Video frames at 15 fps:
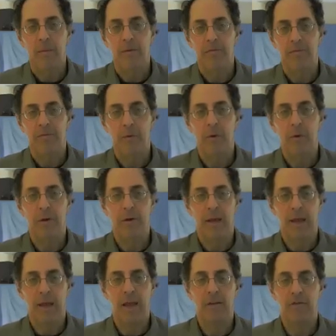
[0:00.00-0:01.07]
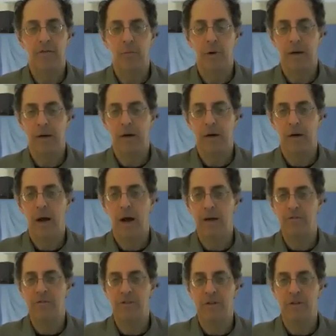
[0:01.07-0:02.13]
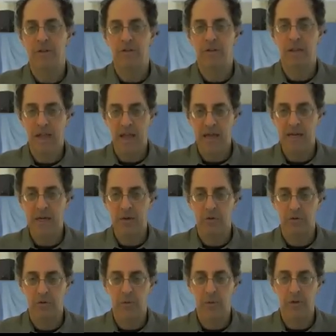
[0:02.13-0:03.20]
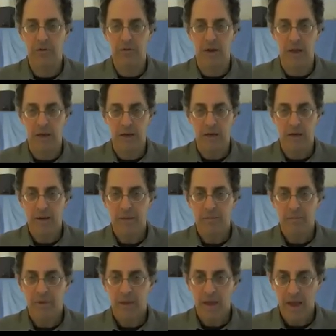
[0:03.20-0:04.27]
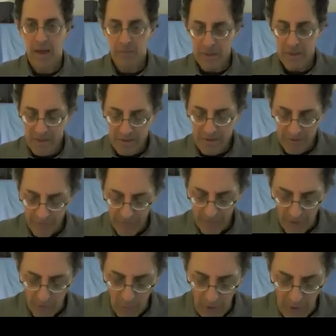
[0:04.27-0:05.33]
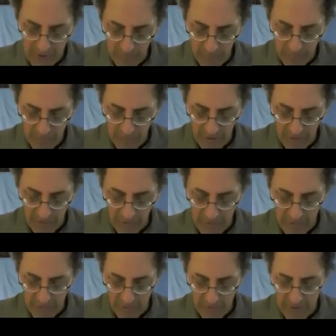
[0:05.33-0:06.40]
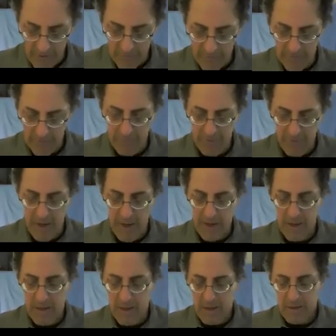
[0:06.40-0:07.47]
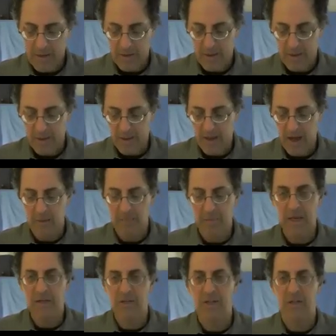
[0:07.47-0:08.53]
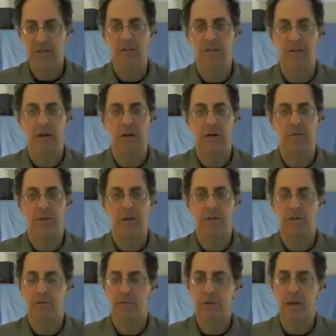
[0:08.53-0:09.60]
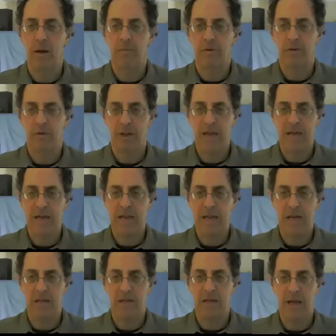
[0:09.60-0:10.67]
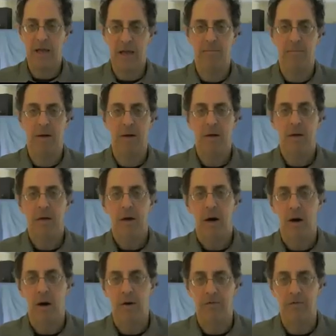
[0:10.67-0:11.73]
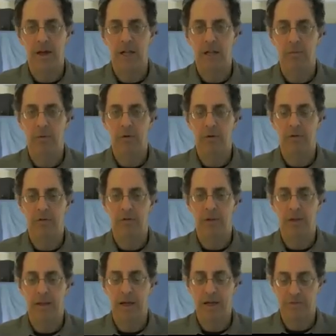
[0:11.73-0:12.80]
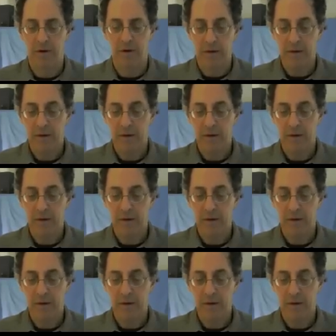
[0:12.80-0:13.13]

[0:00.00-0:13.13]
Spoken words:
For the case where hydrogen is in the n equals 4 state, how many different quantum states, which are labeled by combinations of these 3 numbers, n, l, and m, are available to the electron?